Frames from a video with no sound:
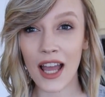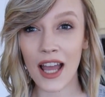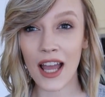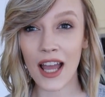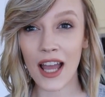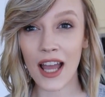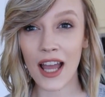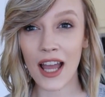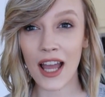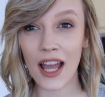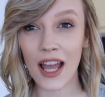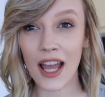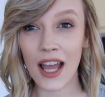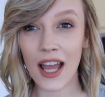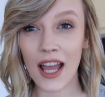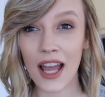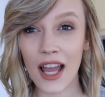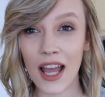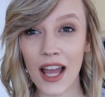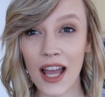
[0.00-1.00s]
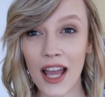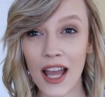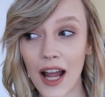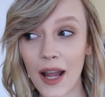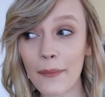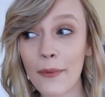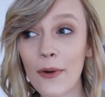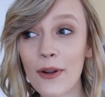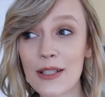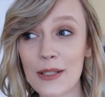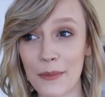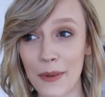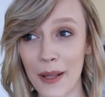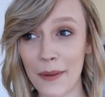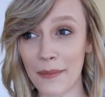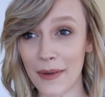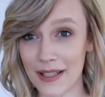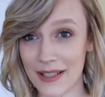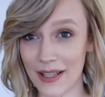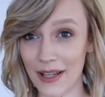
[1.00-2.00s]
I'm going to
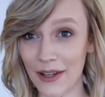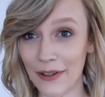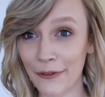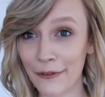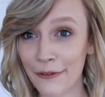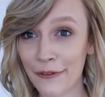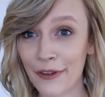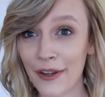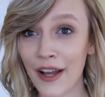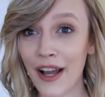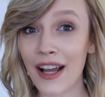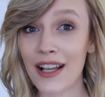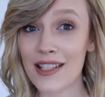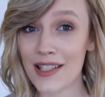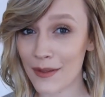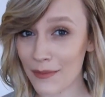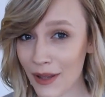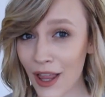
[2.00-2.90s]
make myself some